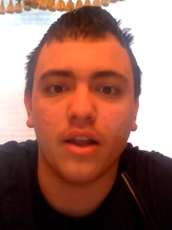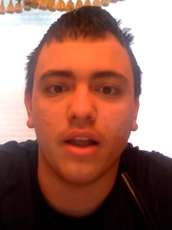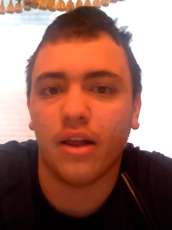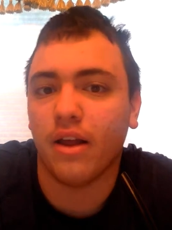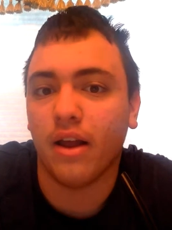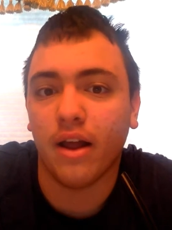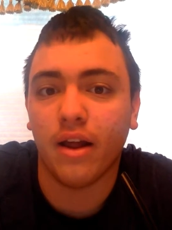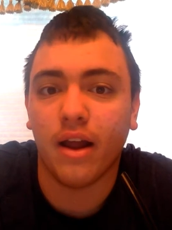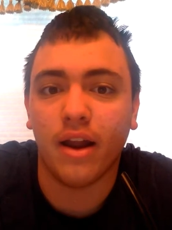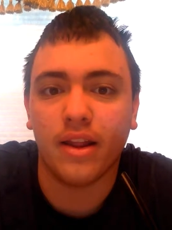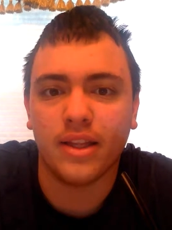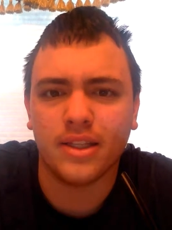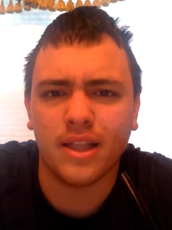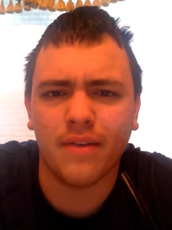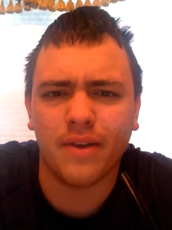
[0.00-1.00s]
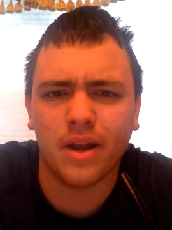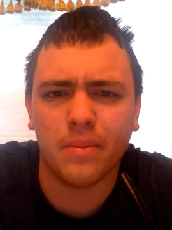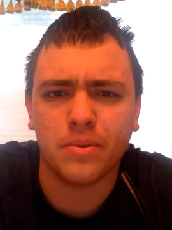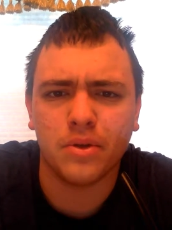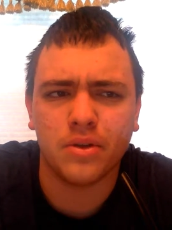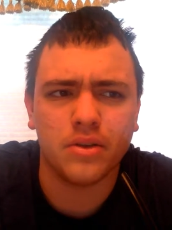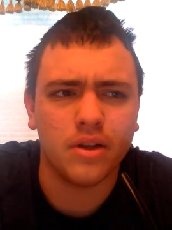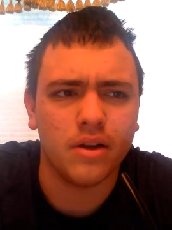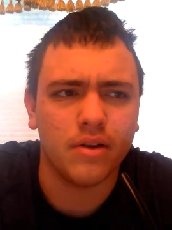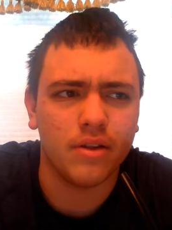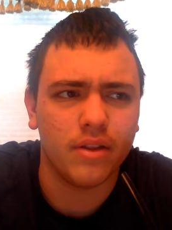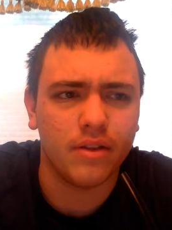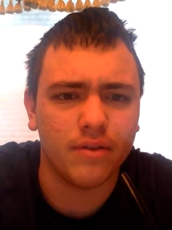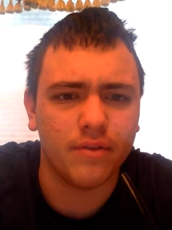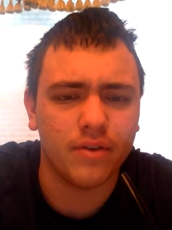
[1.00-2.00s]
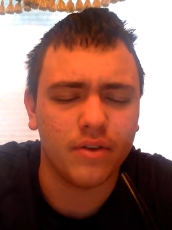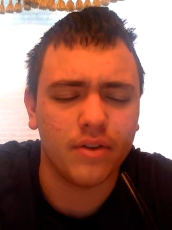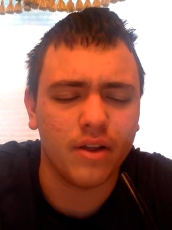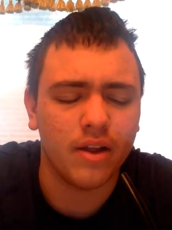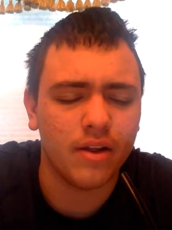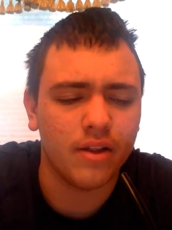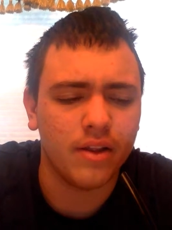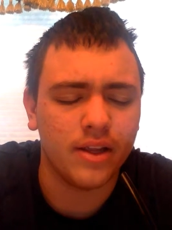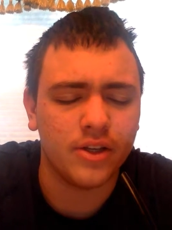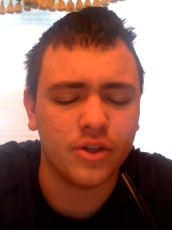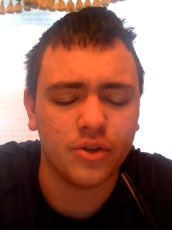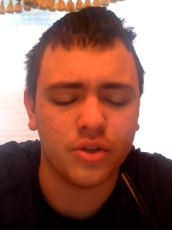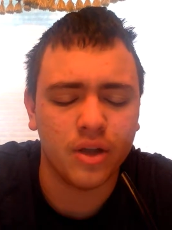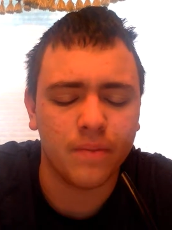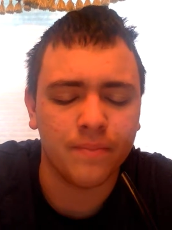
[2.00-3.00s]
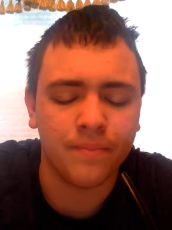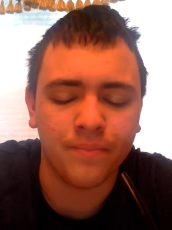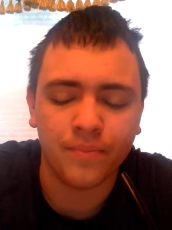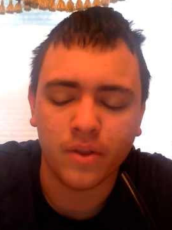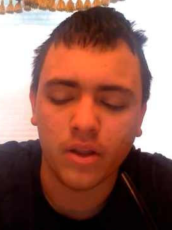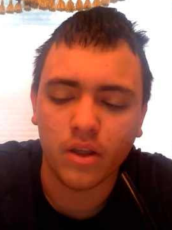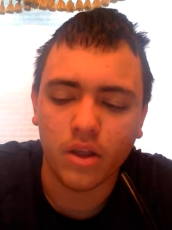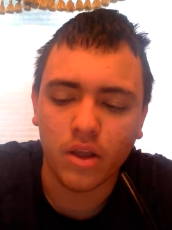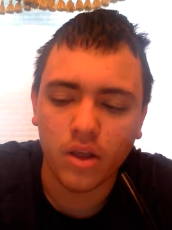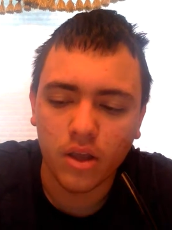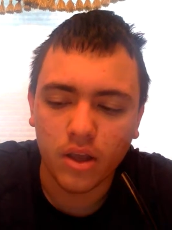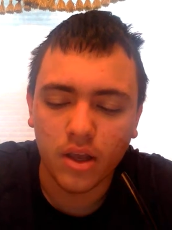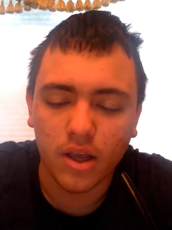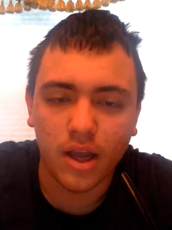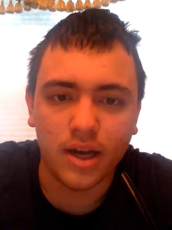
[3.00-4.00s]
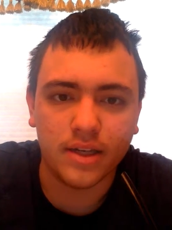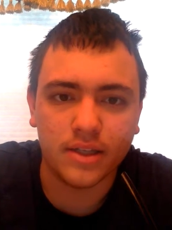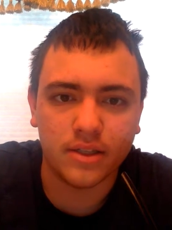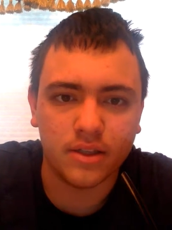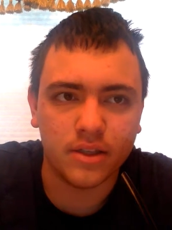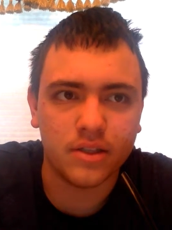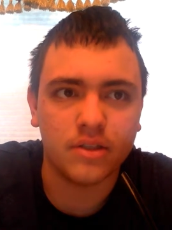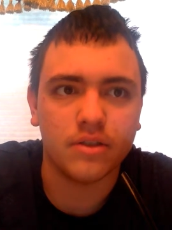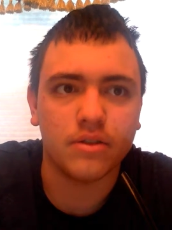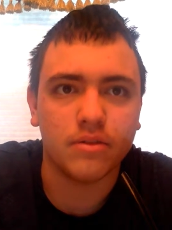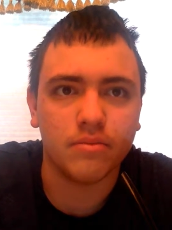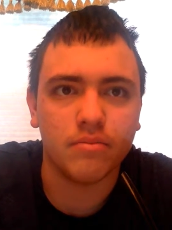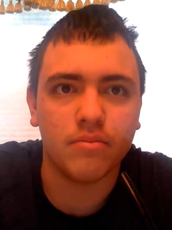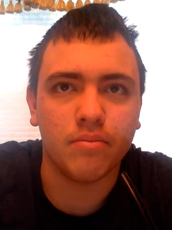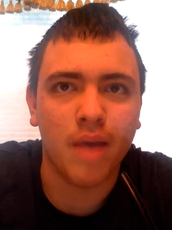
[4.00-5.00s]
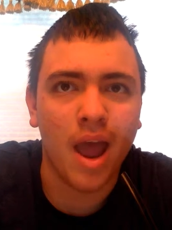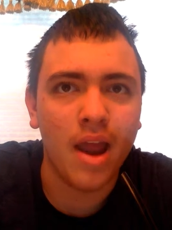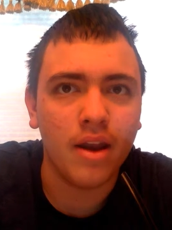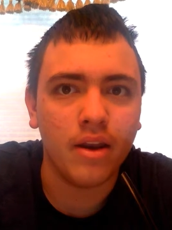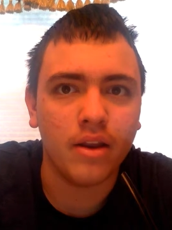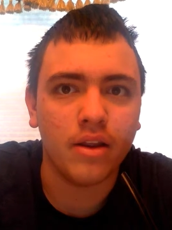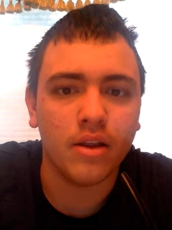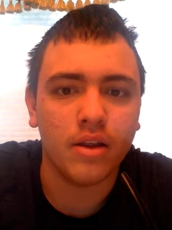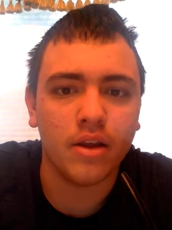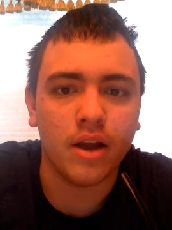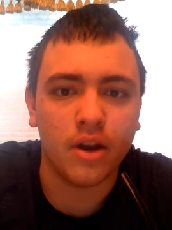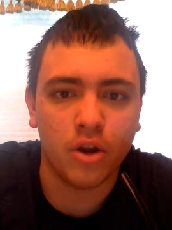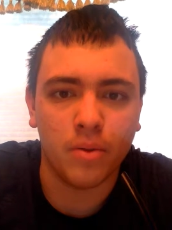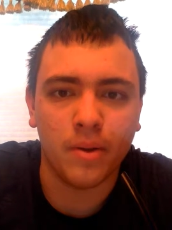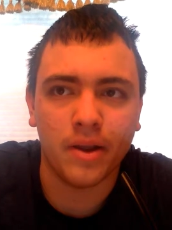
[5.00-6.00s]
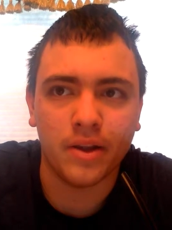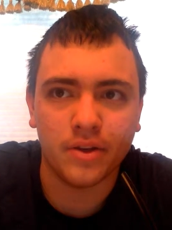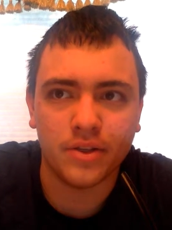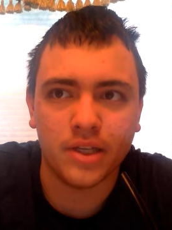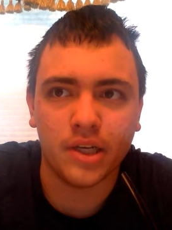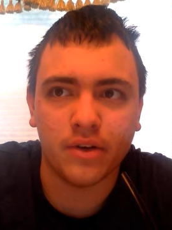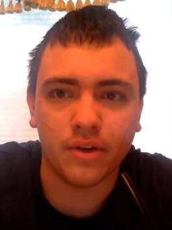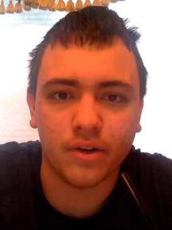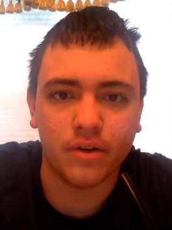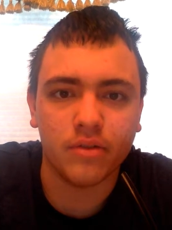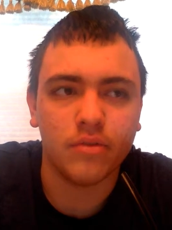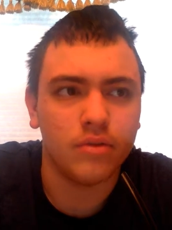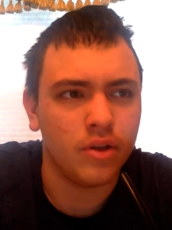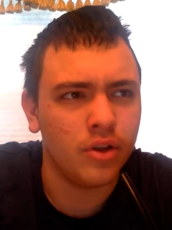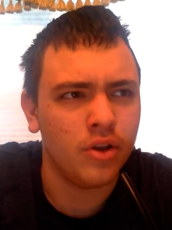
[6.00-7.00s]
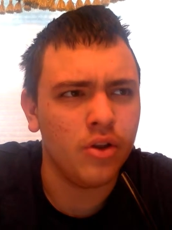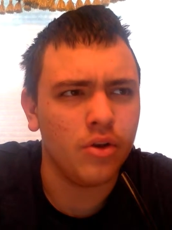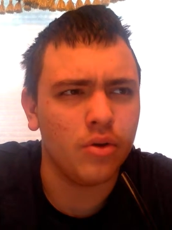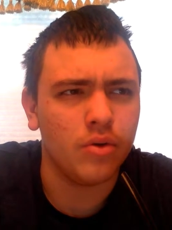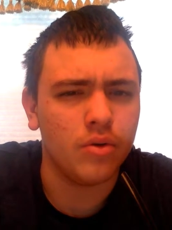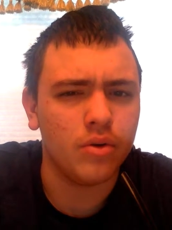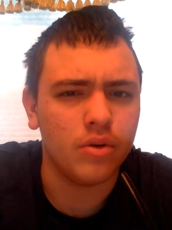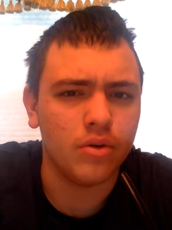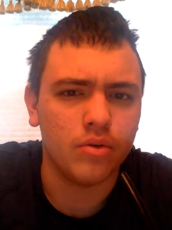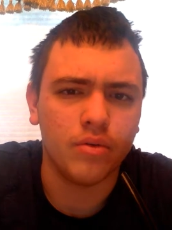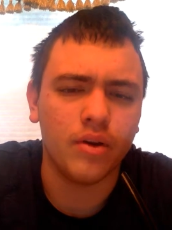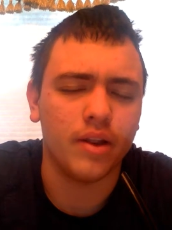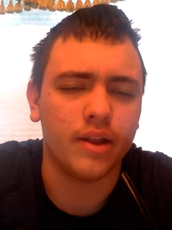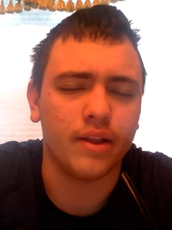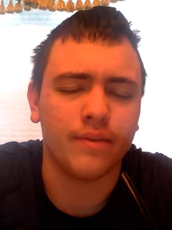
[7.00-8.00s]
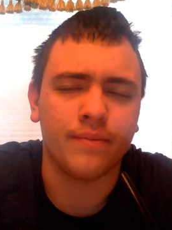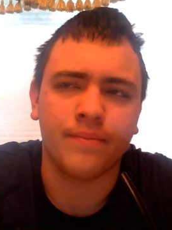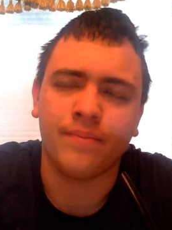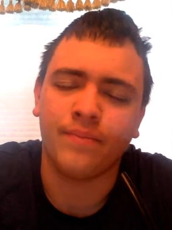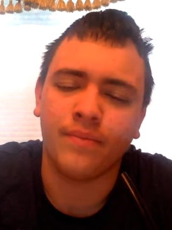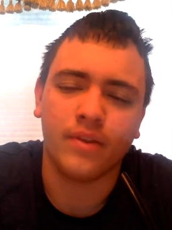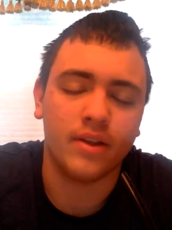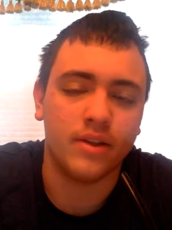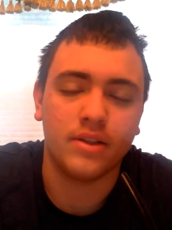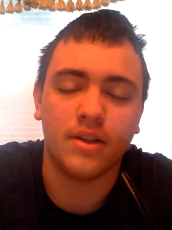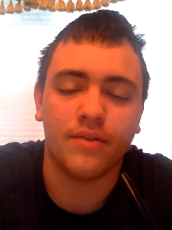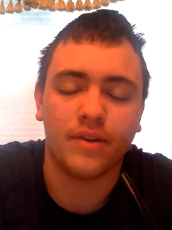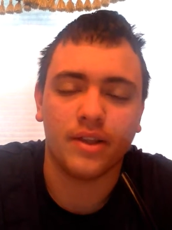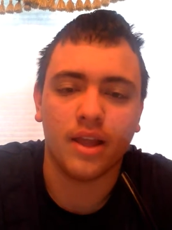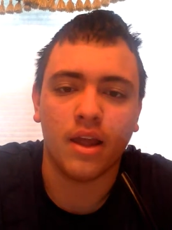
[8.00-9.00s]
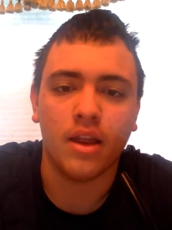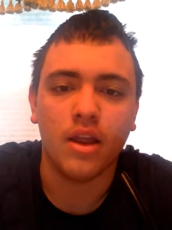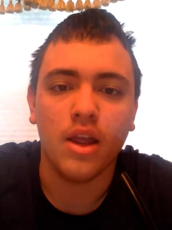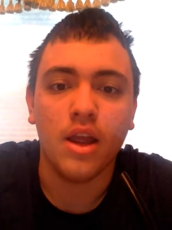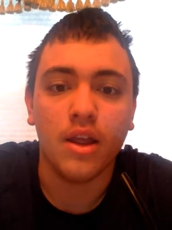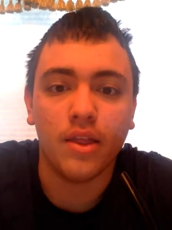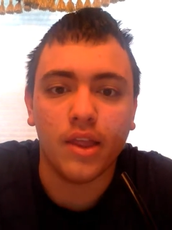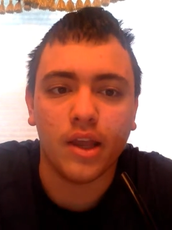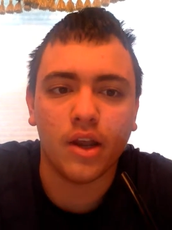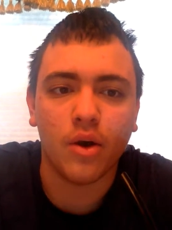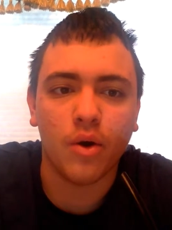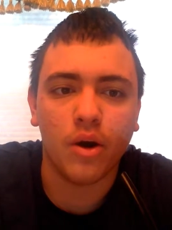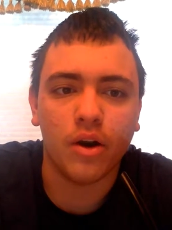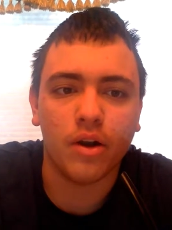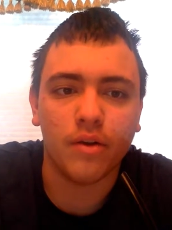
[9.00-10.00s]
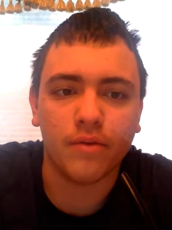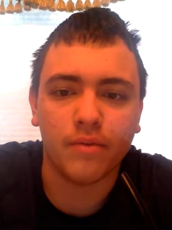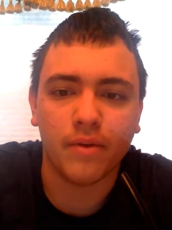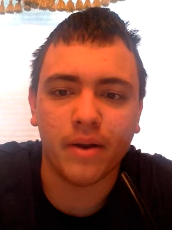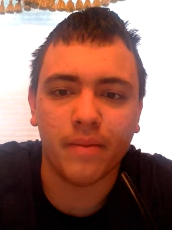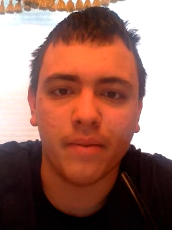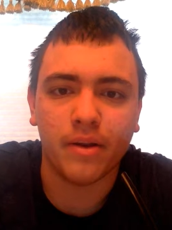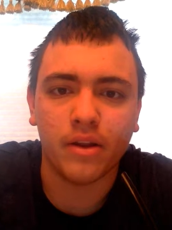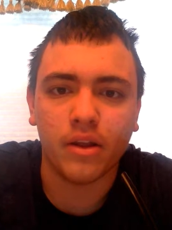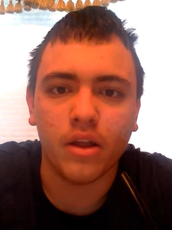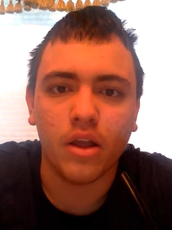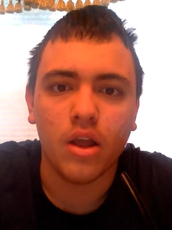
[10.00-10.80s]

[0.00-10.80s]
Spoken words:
out of these 11 episodes. He shows up and he says, "Listen, Matt, I know about your secret. You do, really," and stuff like that. They go on and on for about a minute,